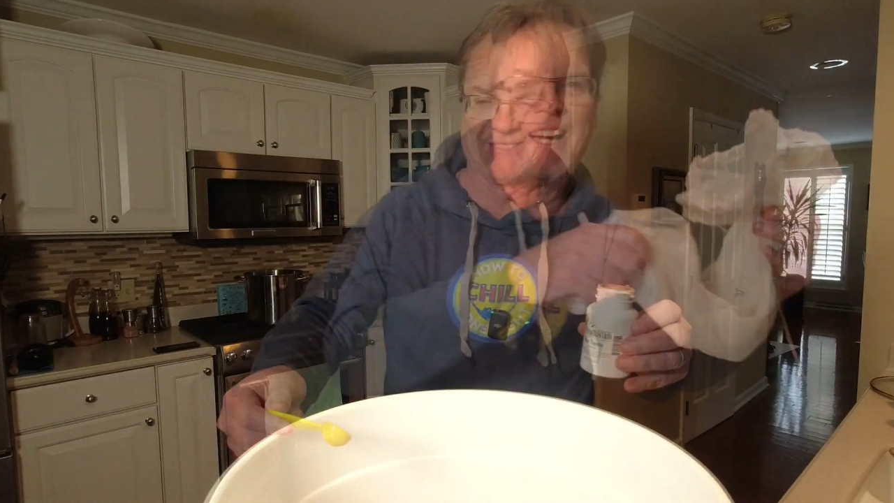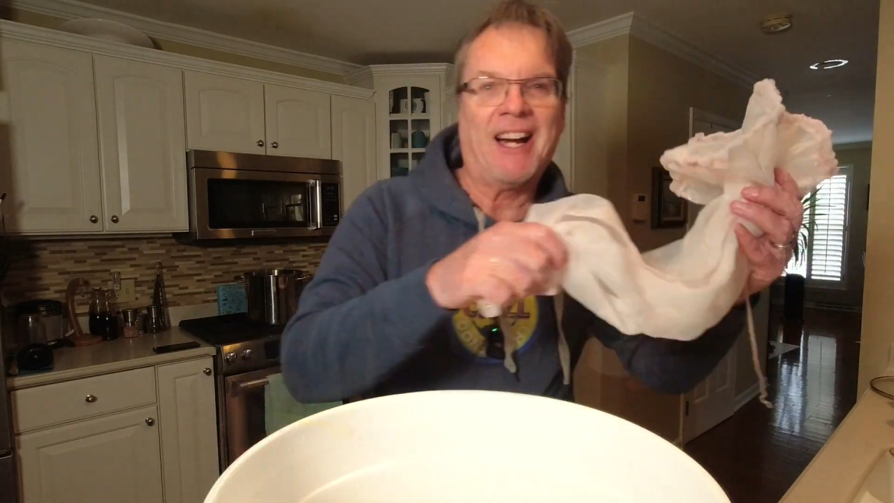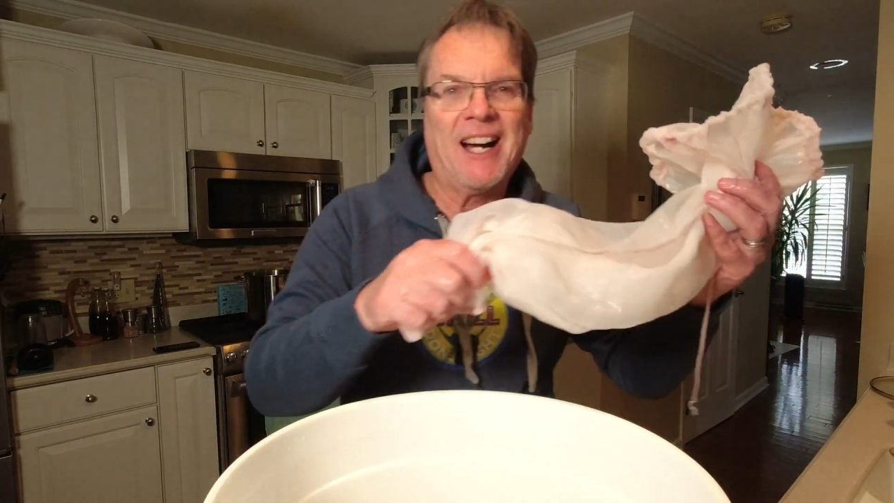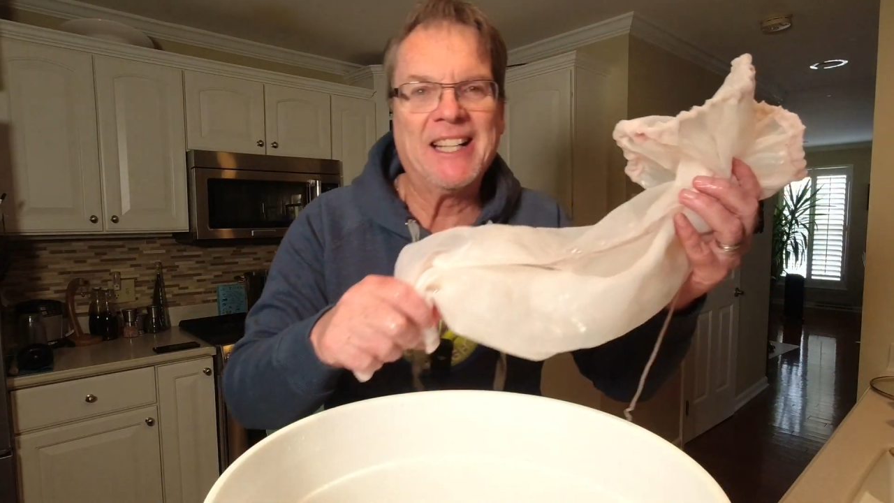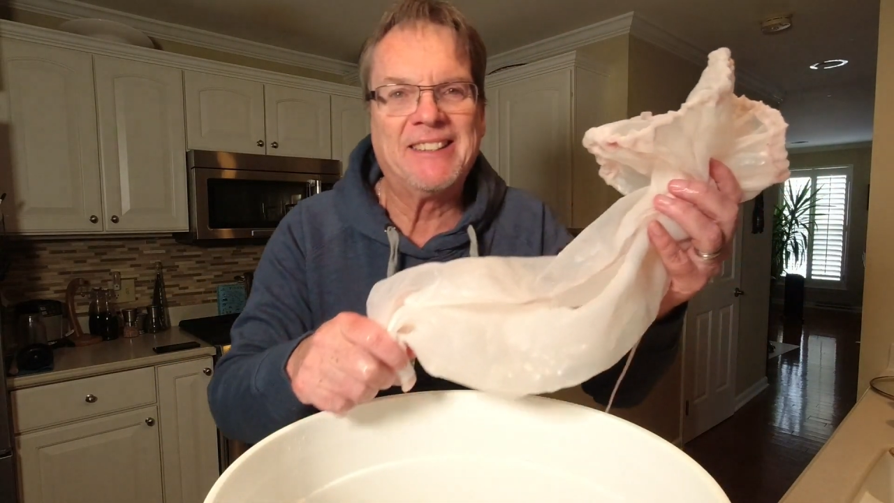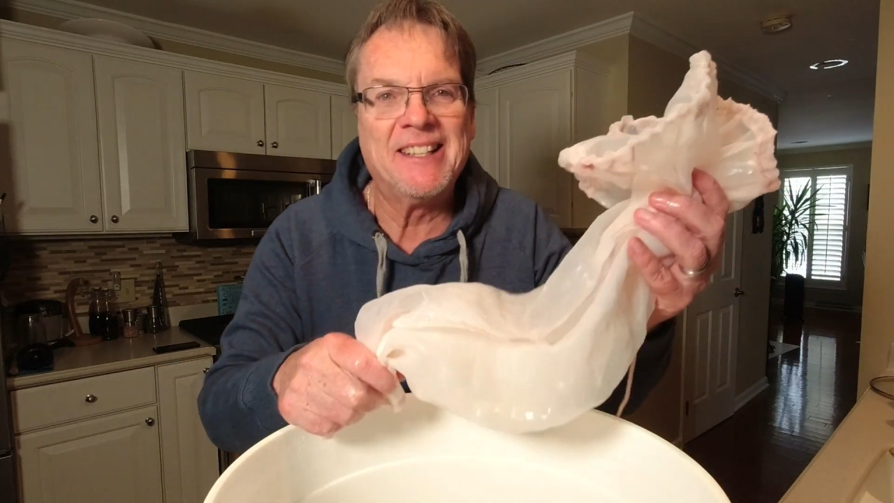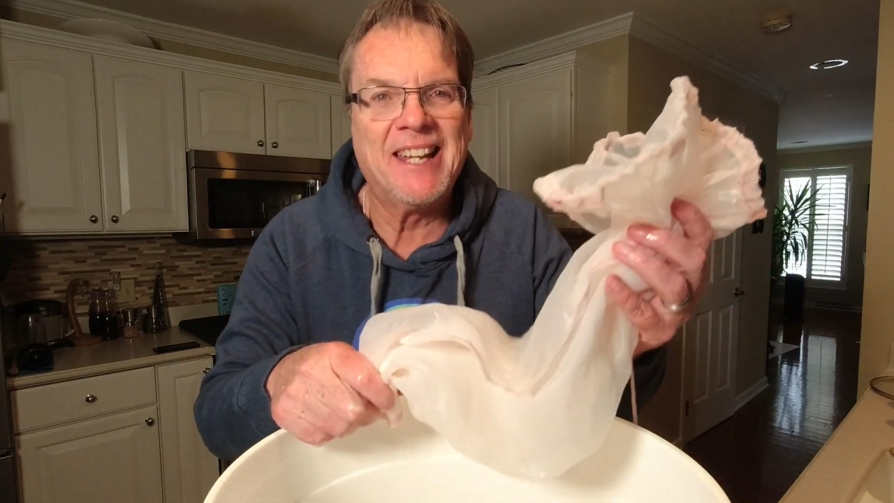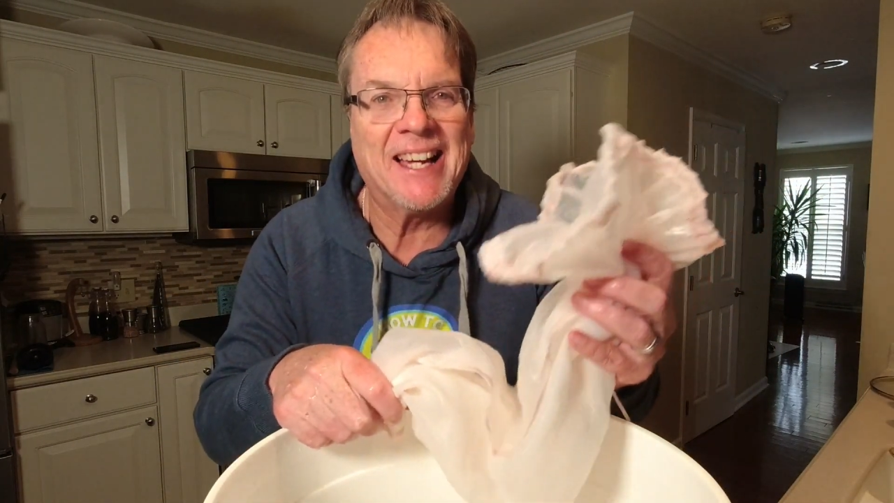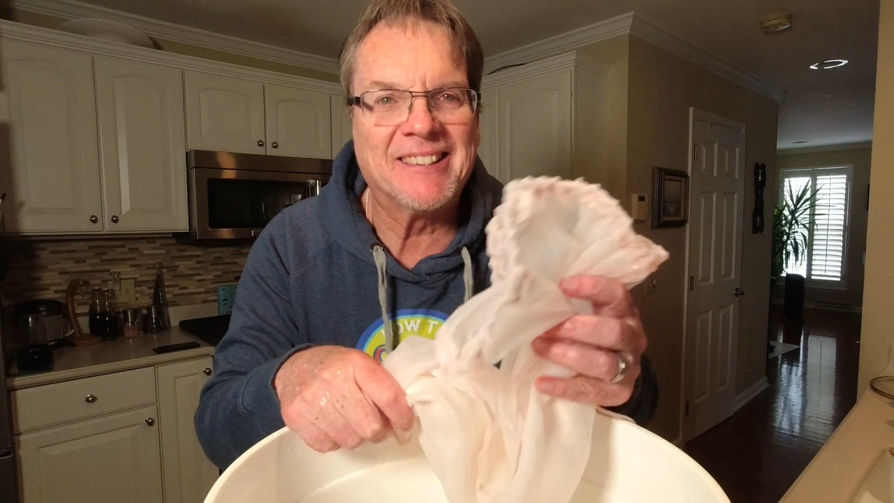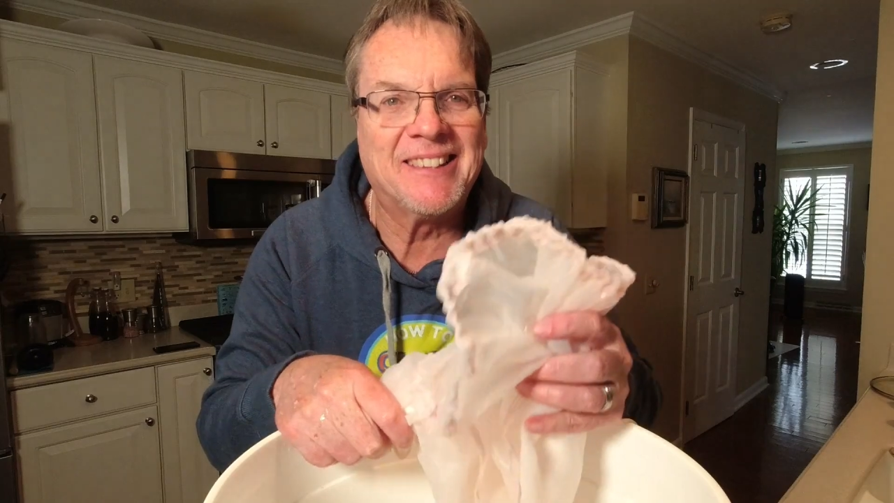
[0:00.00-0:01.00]
All right, the
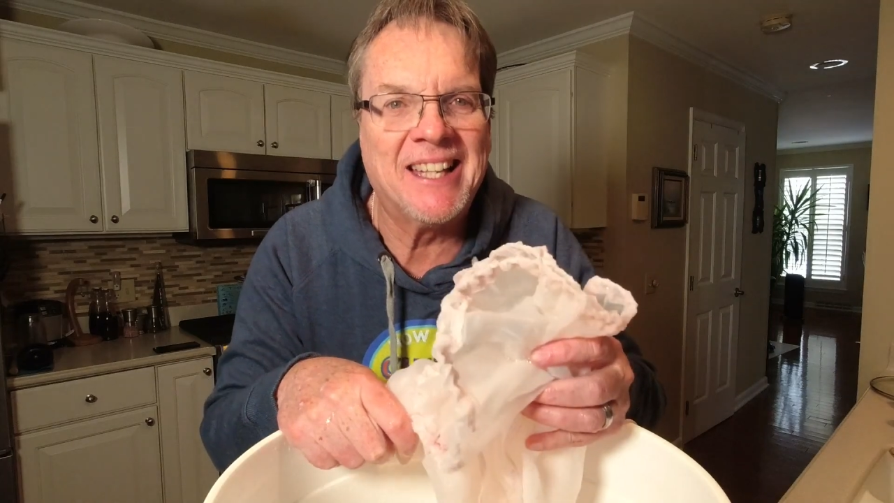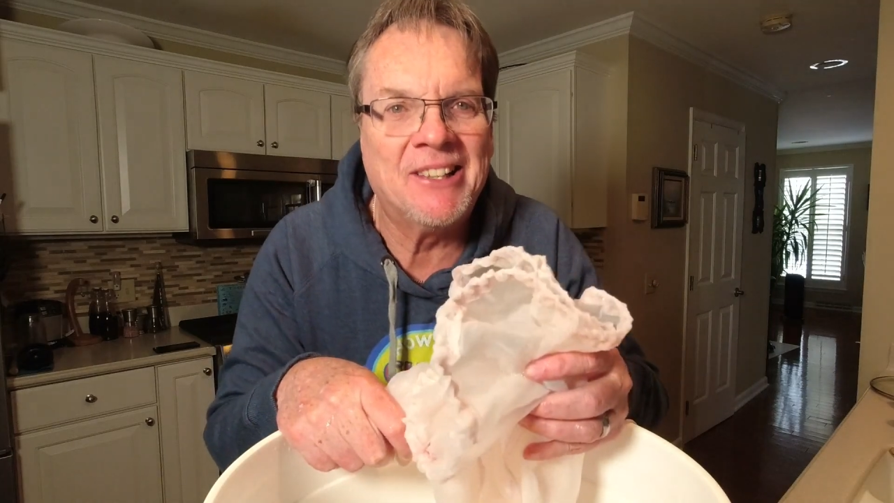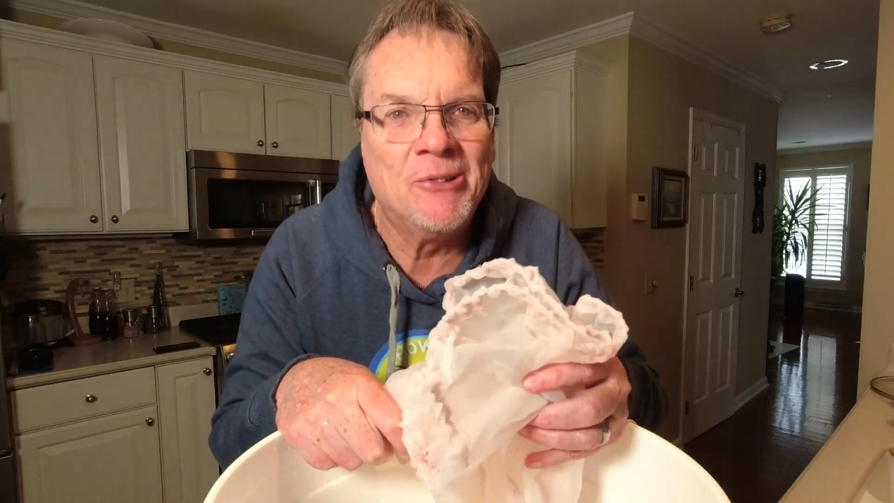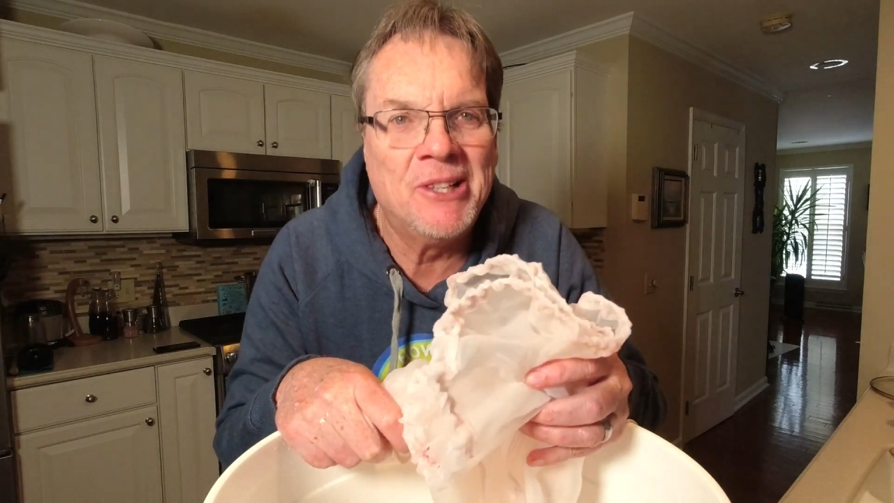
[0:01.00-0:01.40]
next thing you